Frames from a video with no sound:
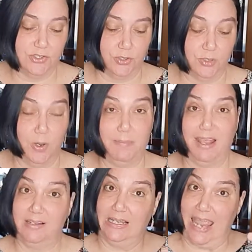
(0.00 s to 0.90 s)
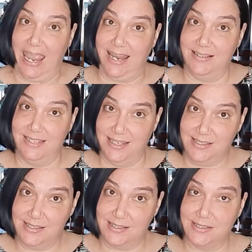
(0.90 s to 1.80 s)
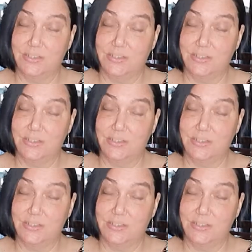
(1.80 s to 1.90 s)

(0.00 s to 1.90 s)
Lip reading: or you want to make little egg discs